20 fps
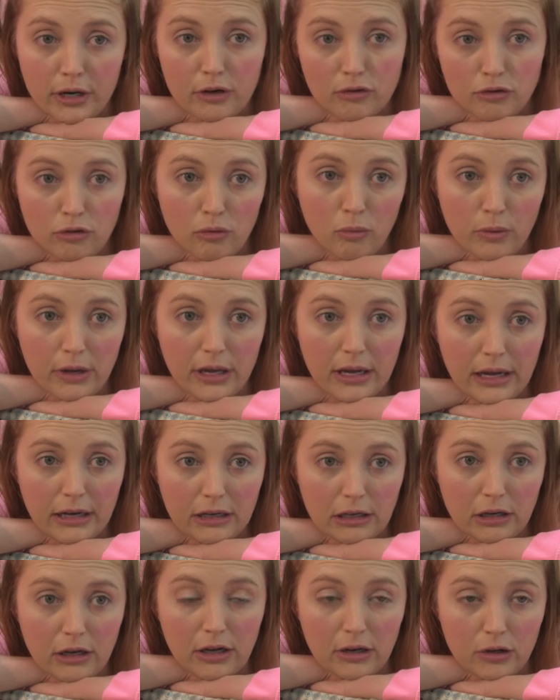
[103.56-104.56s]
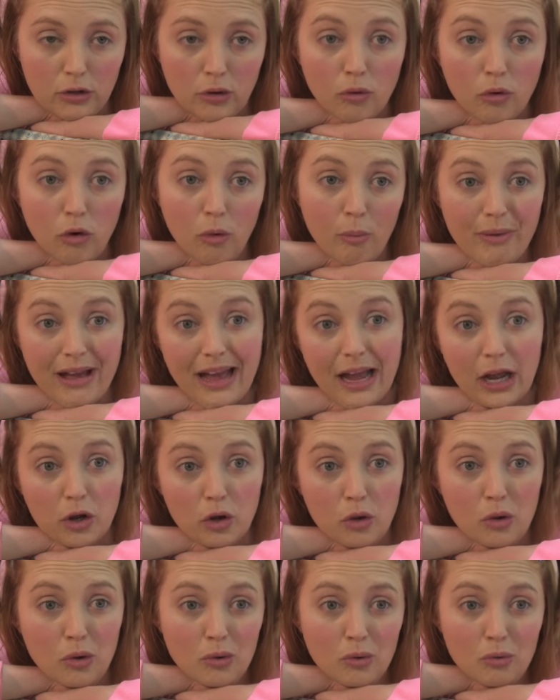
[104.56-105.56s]
days a week at the local pet
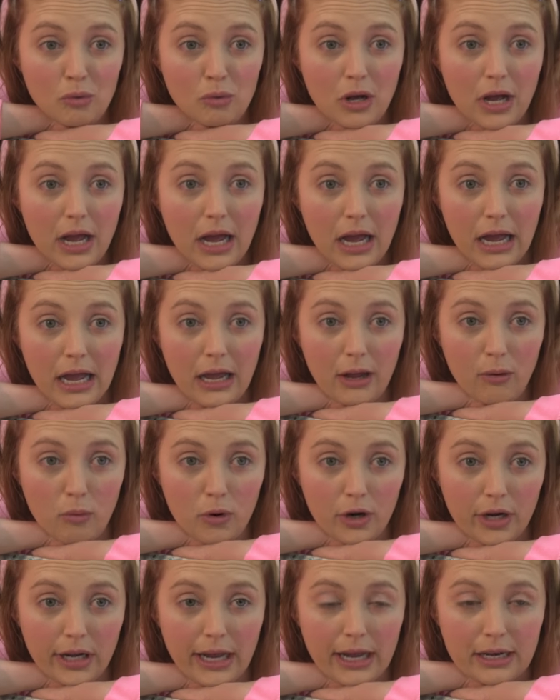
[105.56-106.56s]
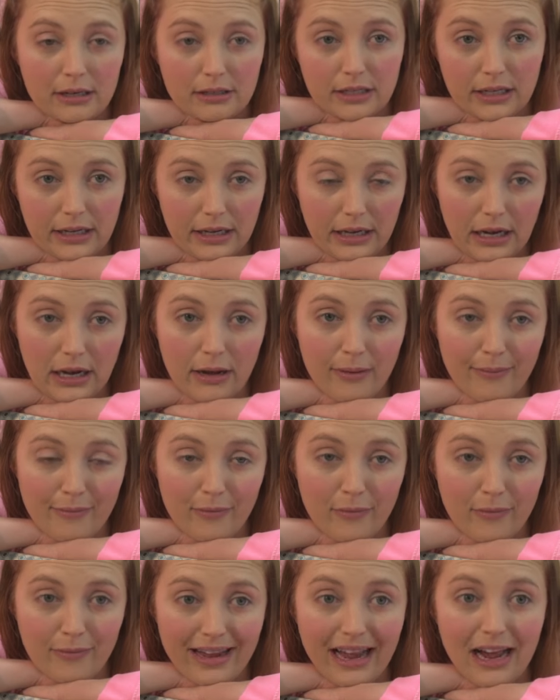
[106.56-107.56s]
coup. I work at the
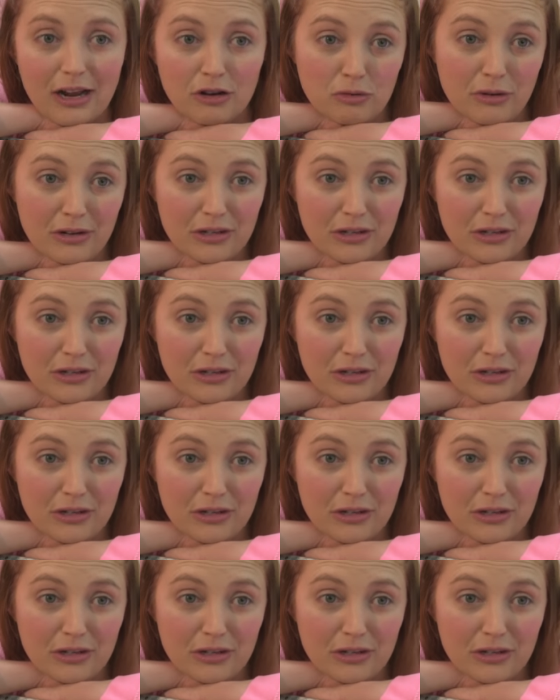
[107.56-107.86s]
um, cash